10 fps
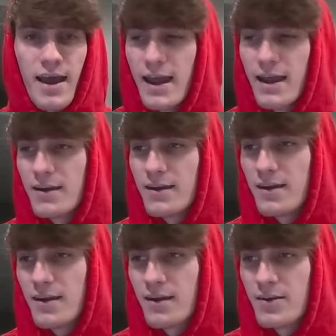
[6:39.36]
And
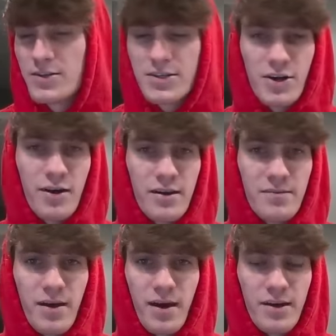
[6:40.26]

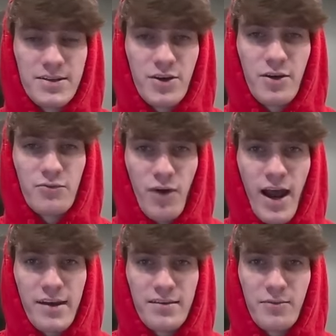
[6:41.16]
certain
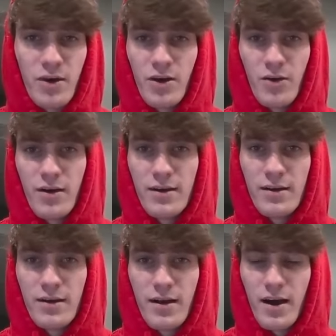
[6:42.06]
rats will
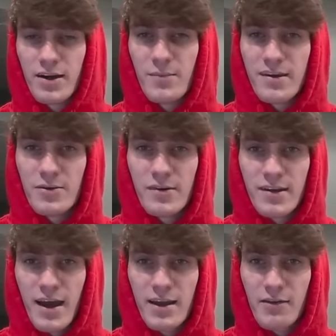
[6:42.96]
commit
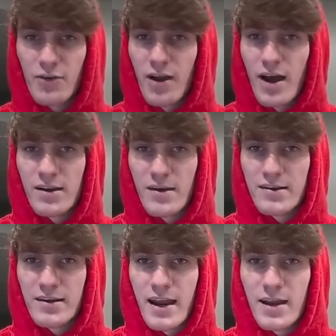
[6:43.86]
suicide if they're not
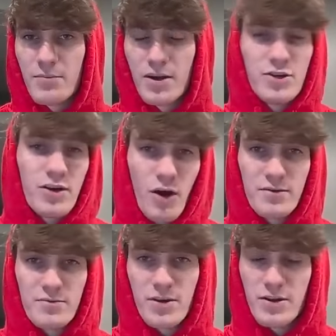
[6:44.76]
domesticated, but you
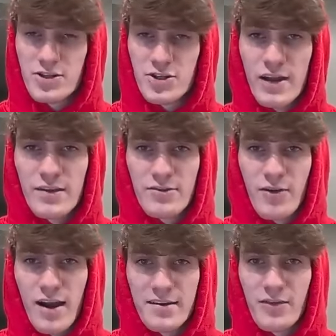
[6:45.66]
can train these
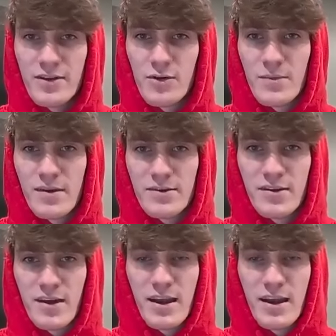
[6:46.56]
rats so they don't commit
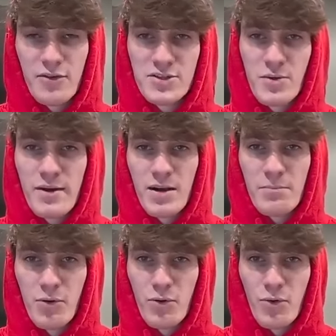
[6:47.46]
suicide if they're swimming in a
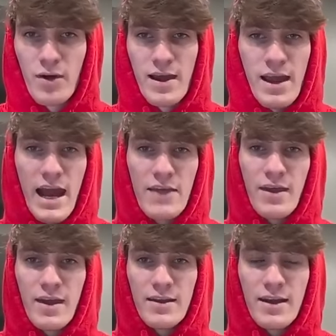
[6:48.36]
pool and
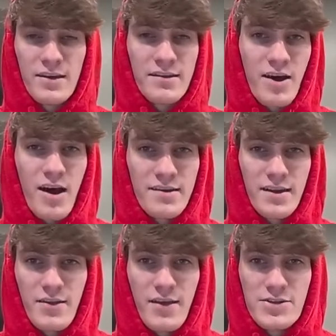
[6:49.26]
they get
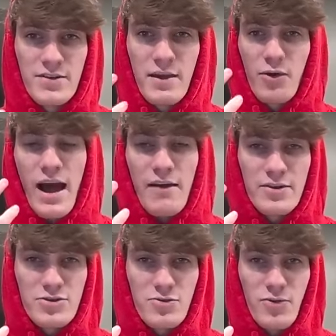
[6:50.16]
exhausted. They will have
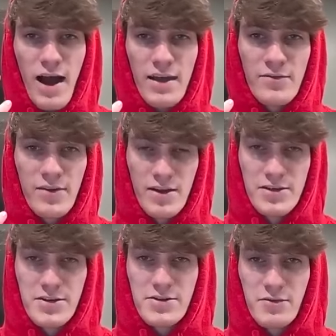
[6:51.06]
the drive
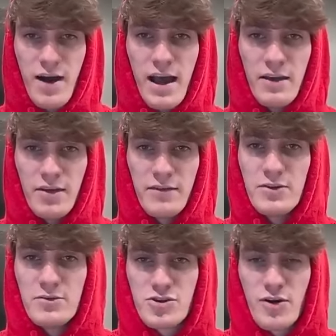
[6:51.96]
to survive. If
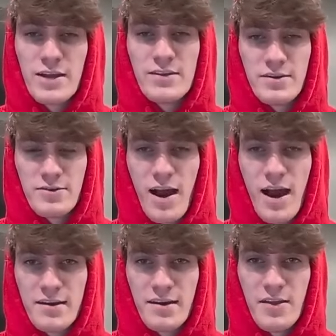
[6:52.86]
you train these
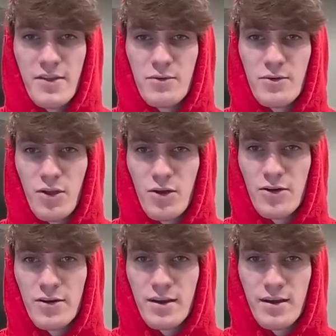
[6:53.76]
rats, they will
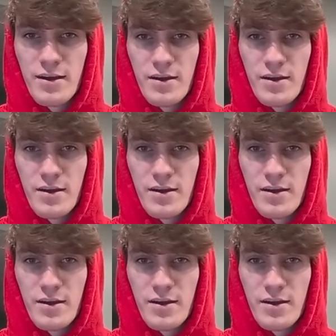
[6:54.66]
learn